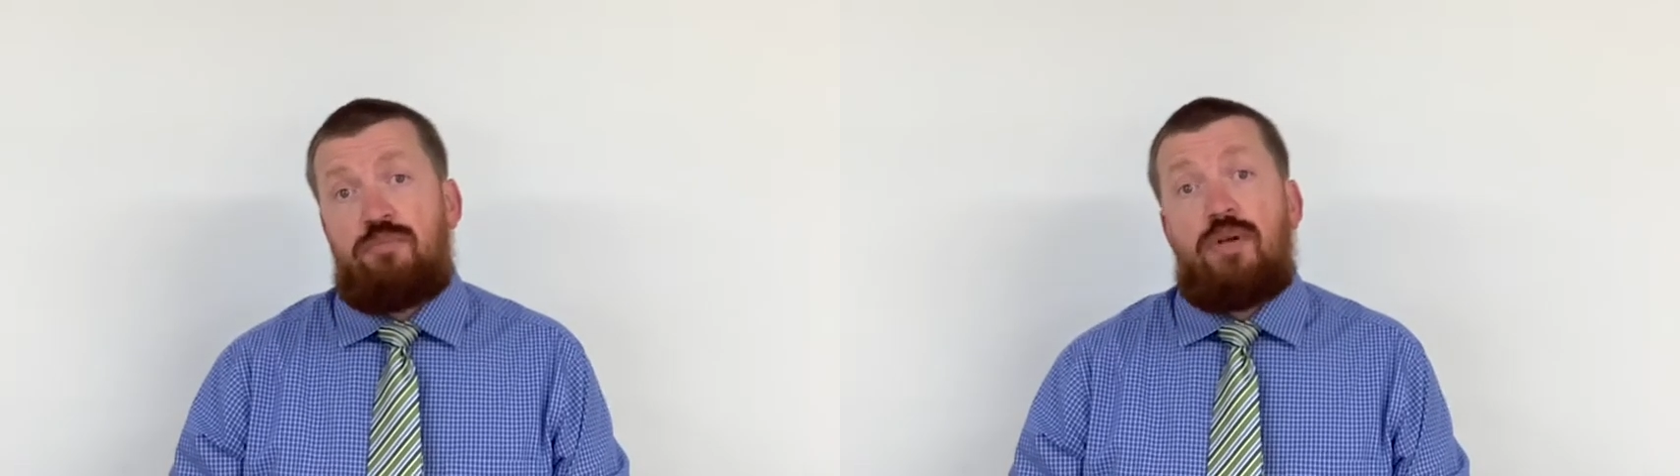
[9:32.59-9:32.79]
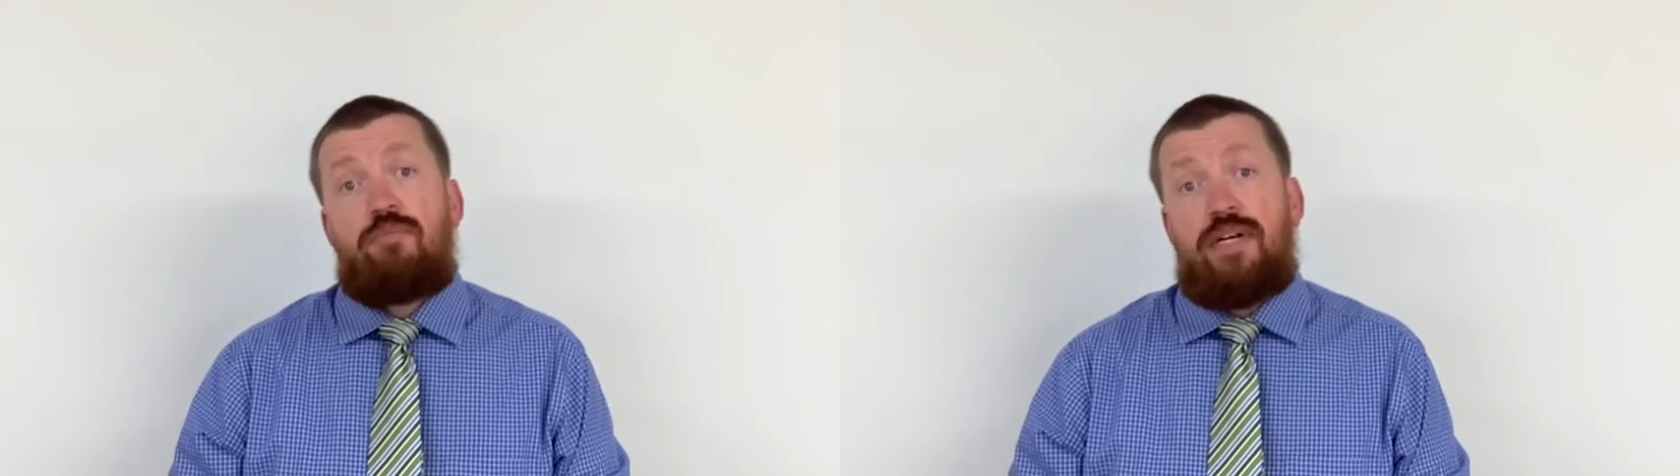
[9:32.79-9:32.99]

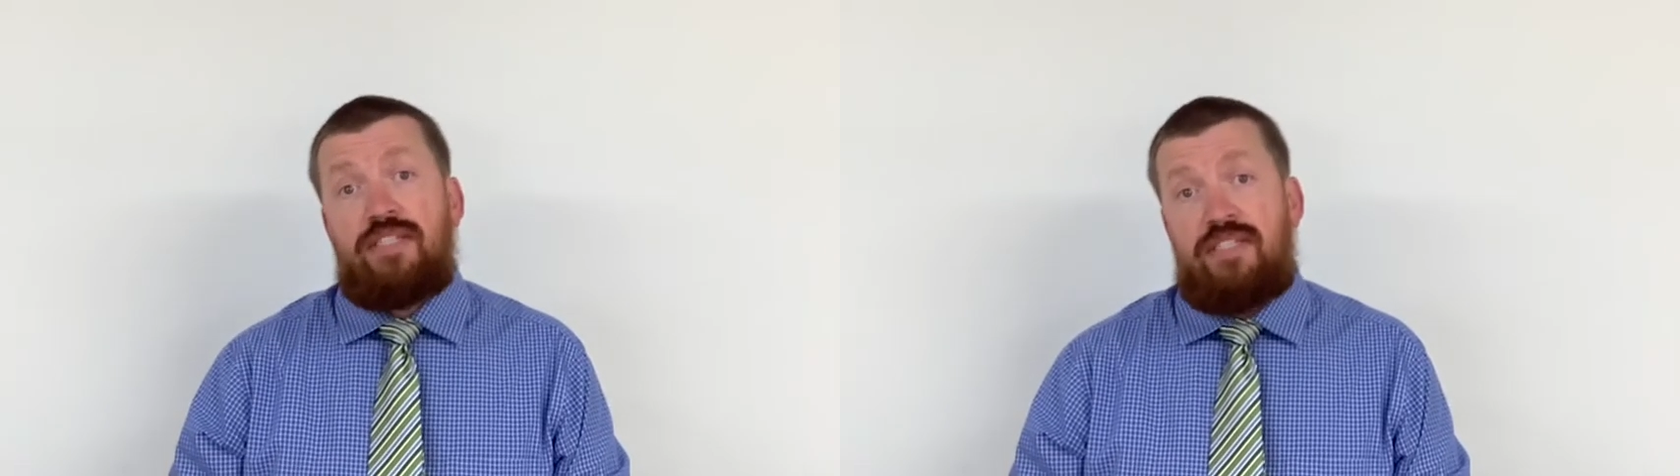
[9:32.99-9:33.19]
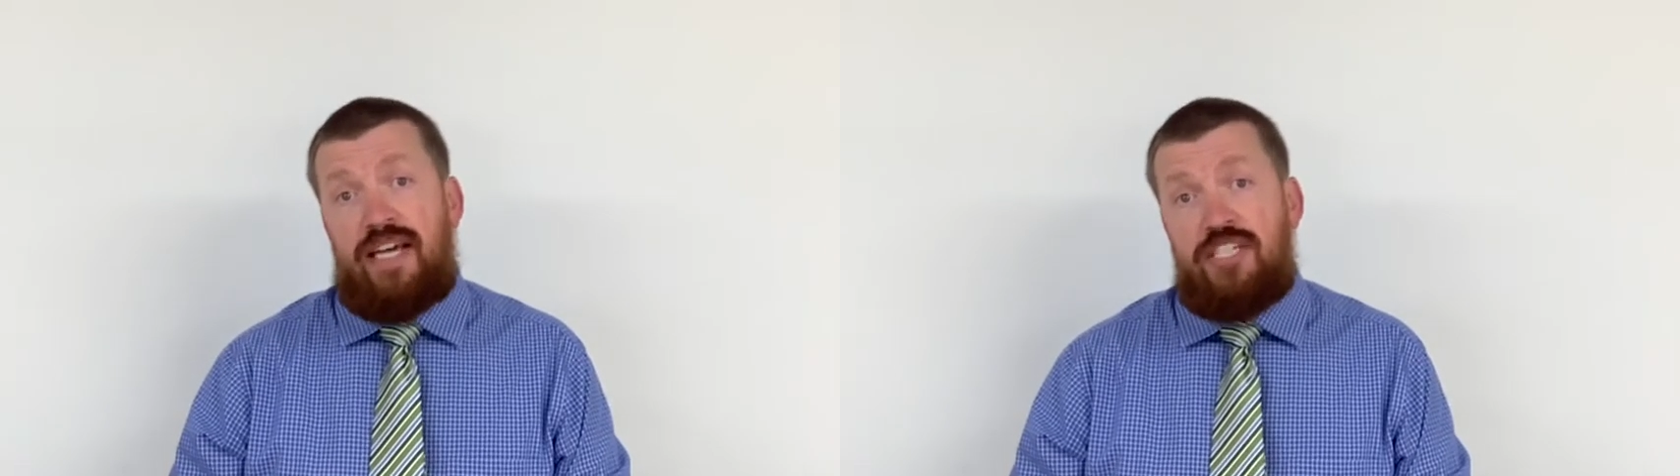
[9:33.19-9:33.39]

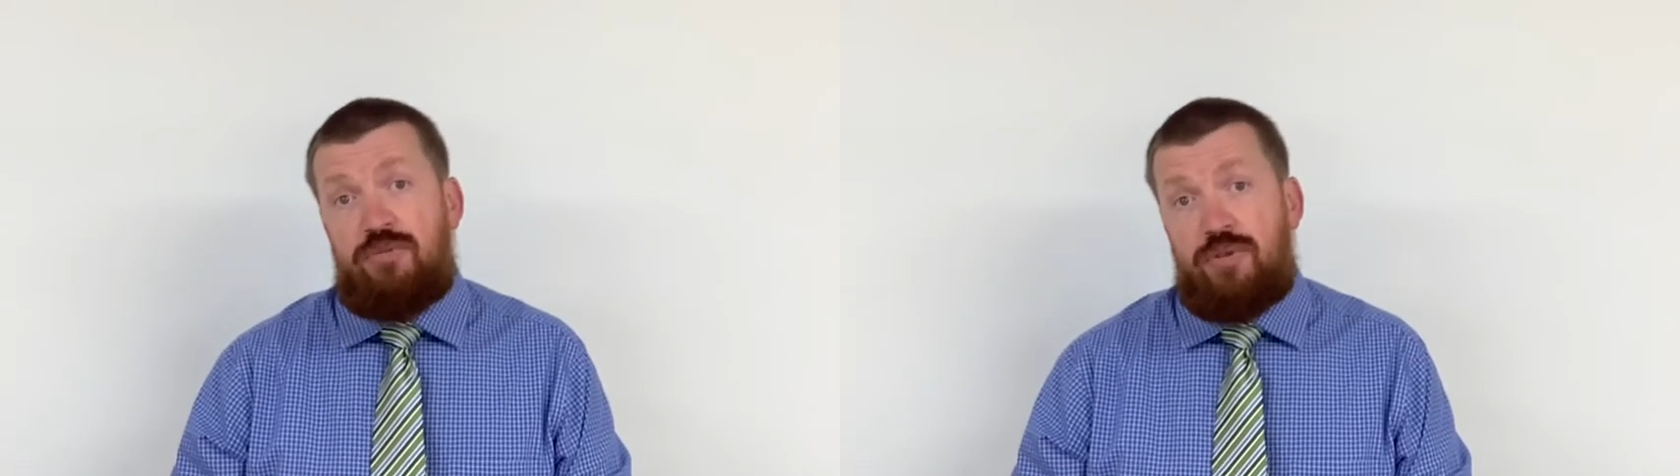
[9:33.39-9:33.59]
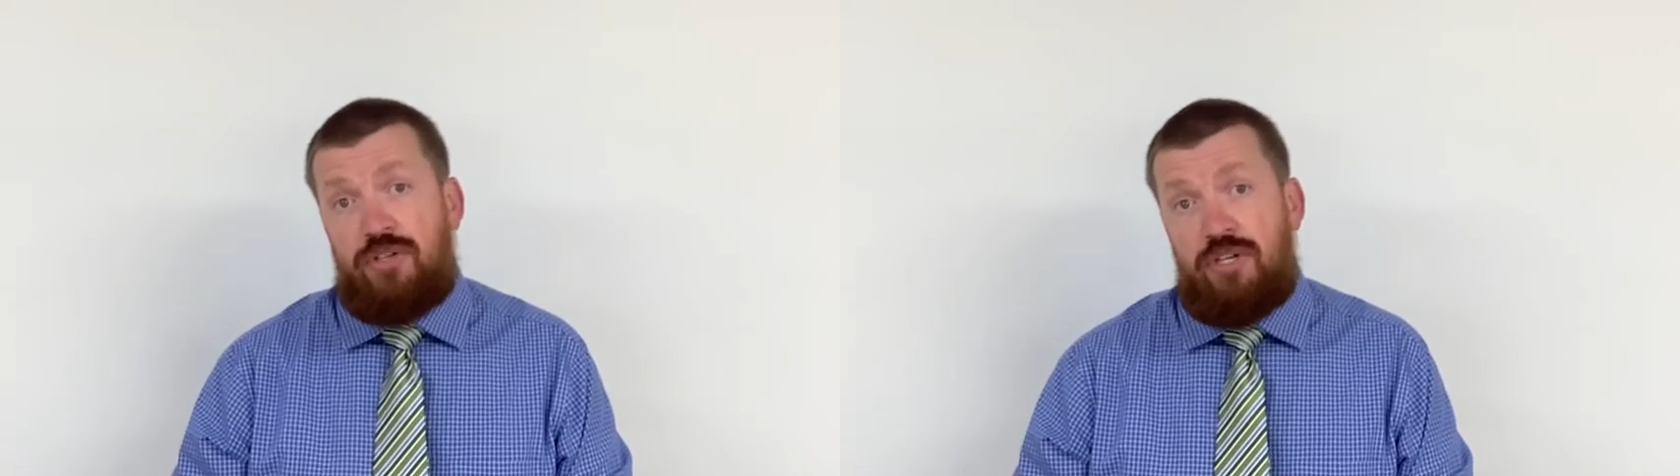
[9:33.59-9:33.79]
presentation
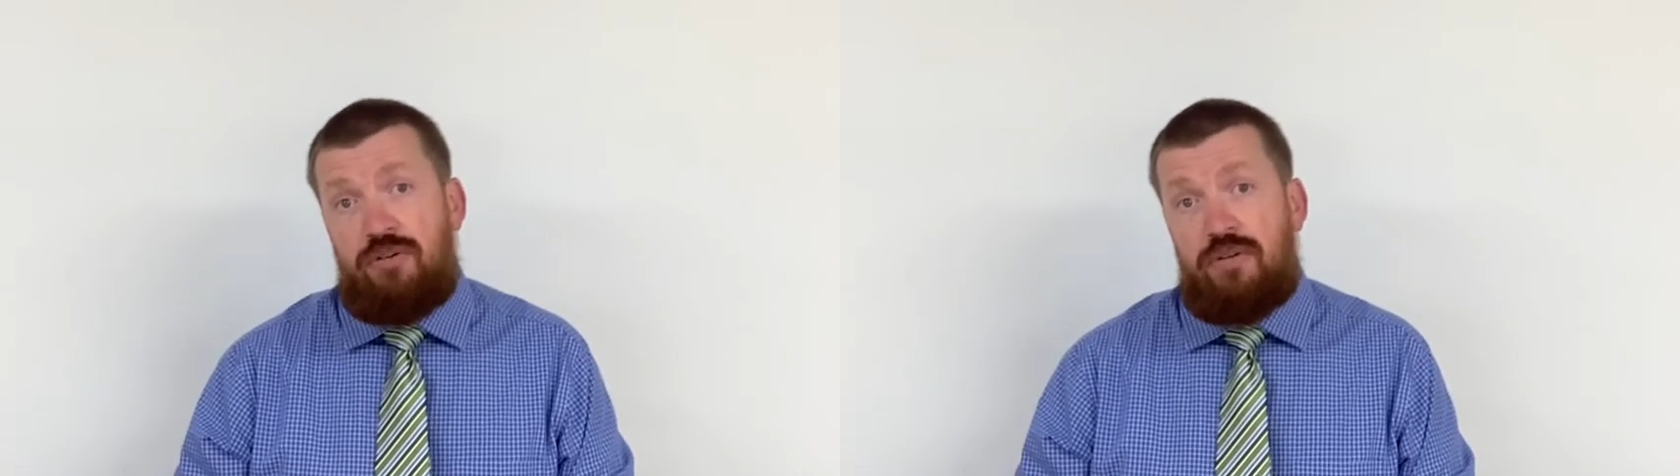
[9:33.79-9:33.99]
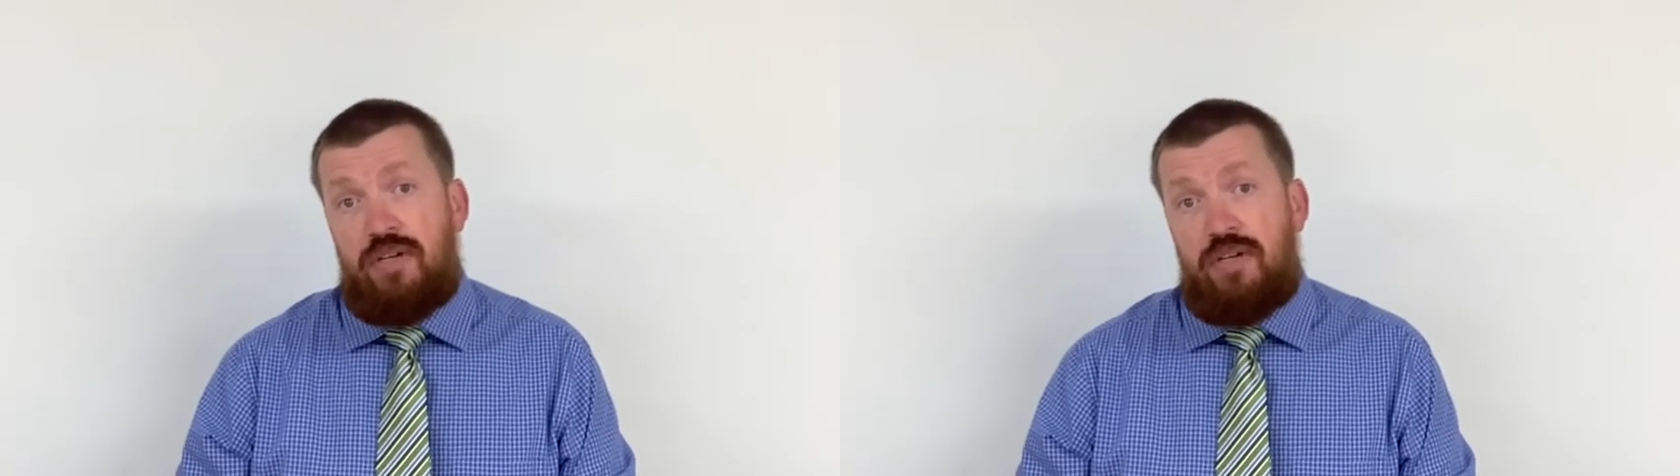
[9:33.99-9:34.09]
with you